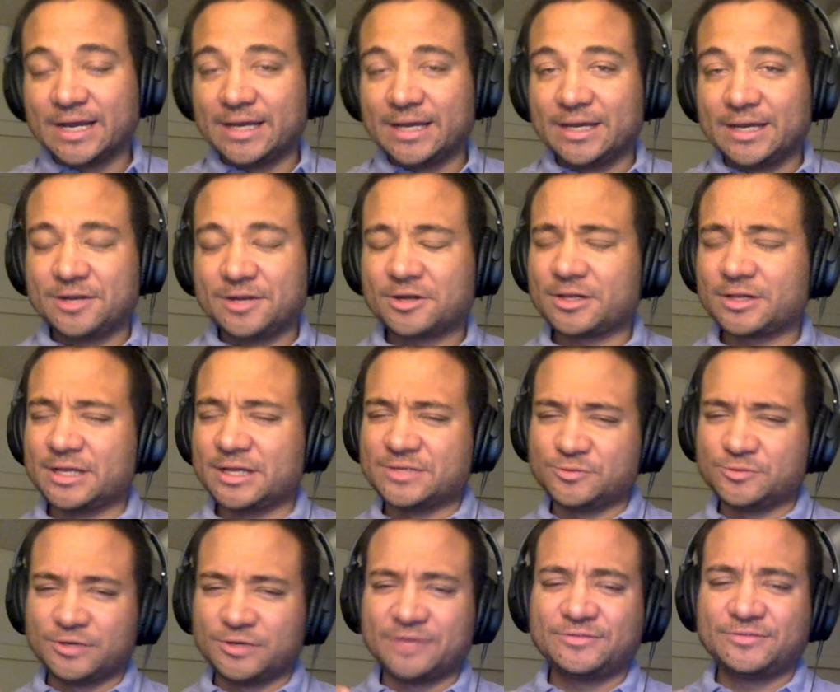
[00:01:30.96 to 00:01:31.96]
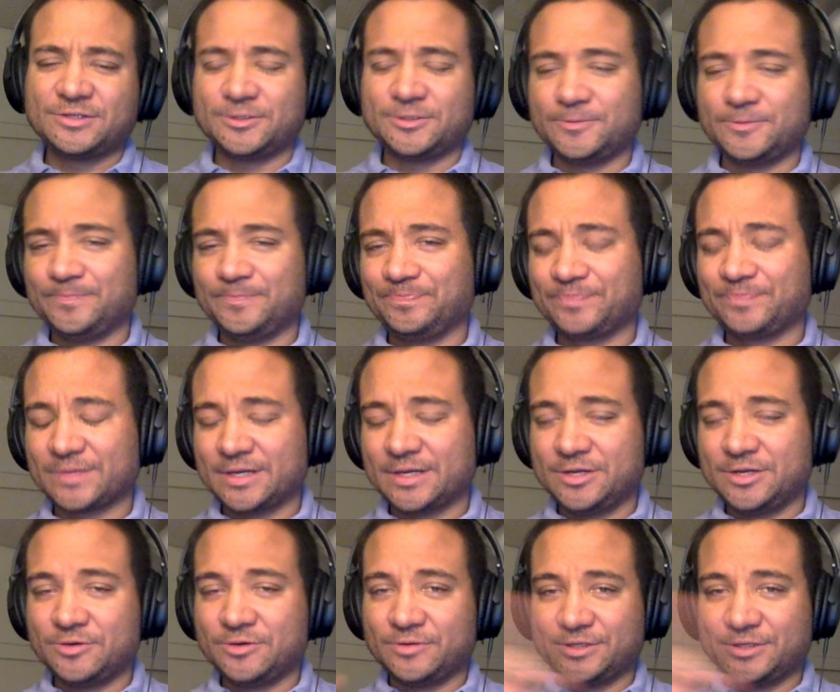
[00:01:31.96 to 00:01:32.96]
in our class we'll have 2, I
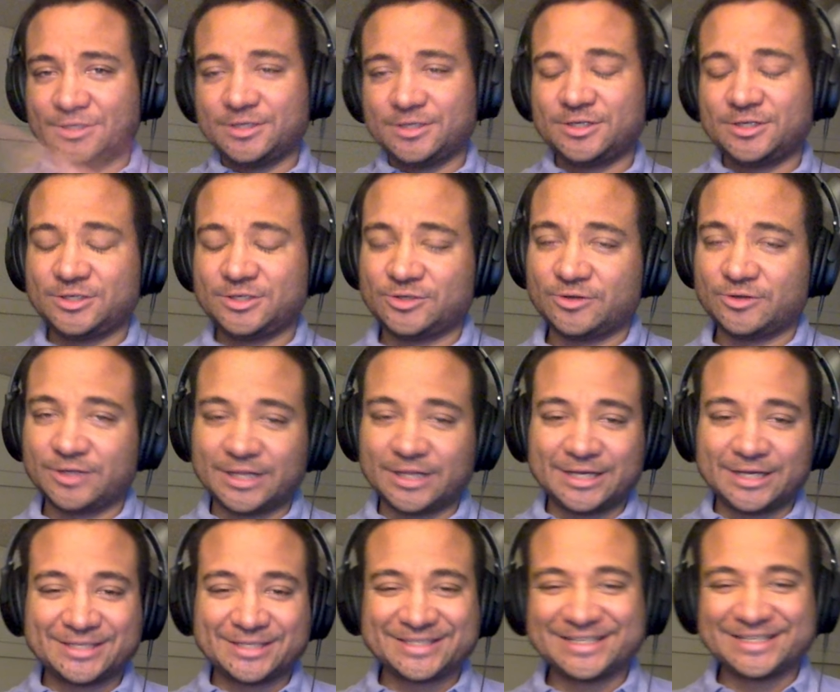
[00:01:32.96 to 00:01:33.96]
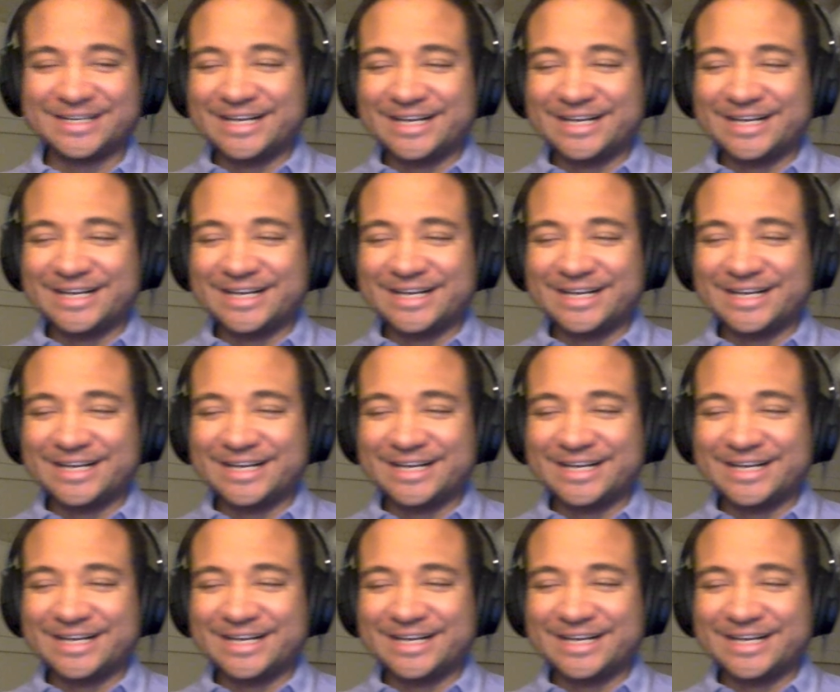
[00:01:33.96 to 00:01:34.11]
know it's a short class,